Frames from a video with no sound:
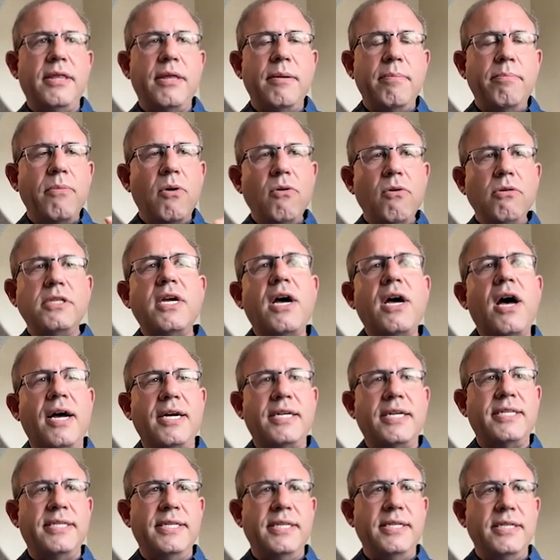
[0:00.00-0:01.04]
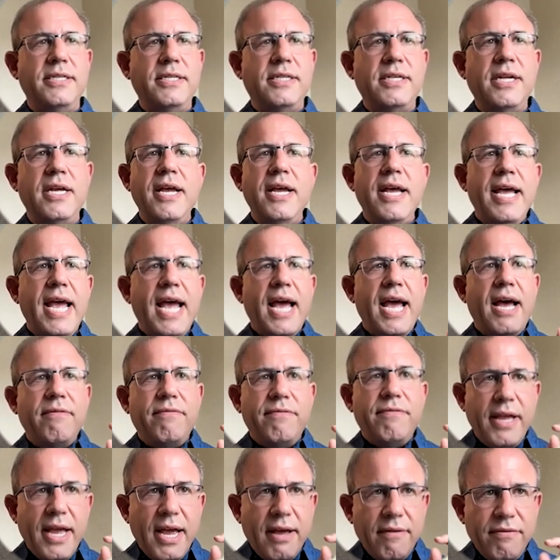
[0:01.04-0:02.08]
the mold toxins
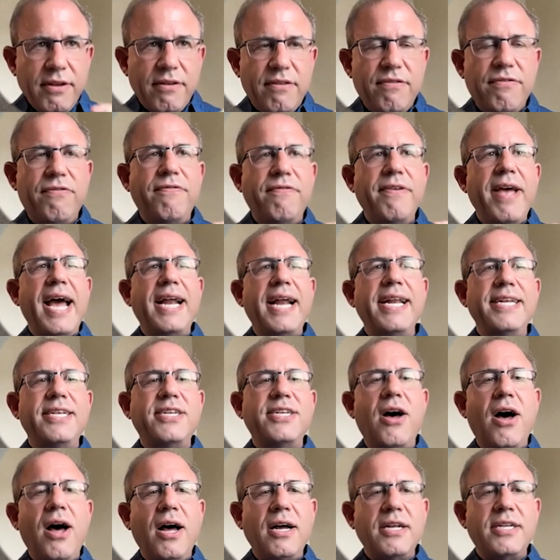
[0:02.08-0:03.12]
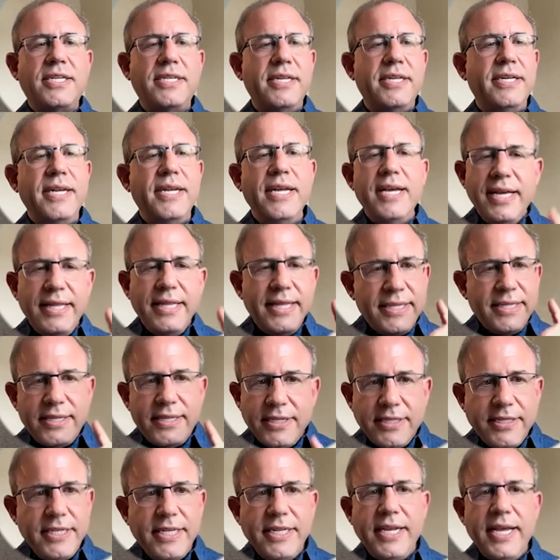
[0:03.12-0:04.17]
have, have this fatty toxin that
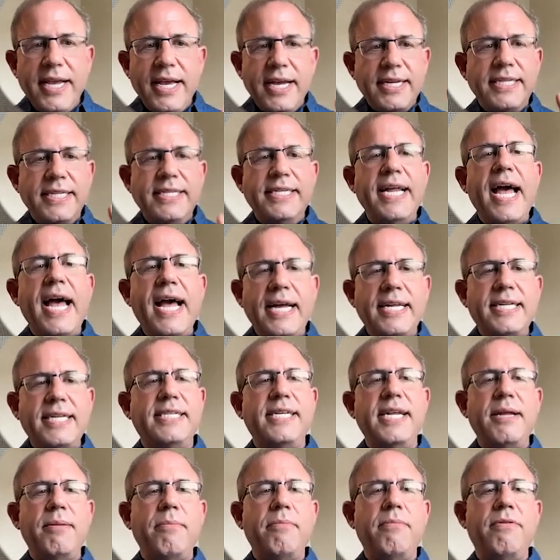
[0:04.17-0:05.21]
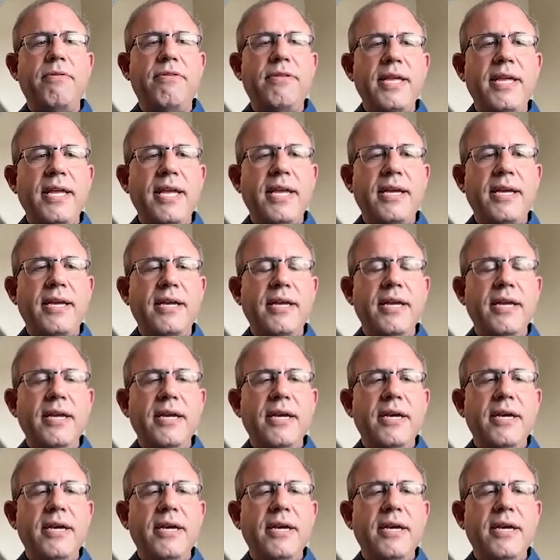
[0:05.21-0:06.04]
does the exact same thing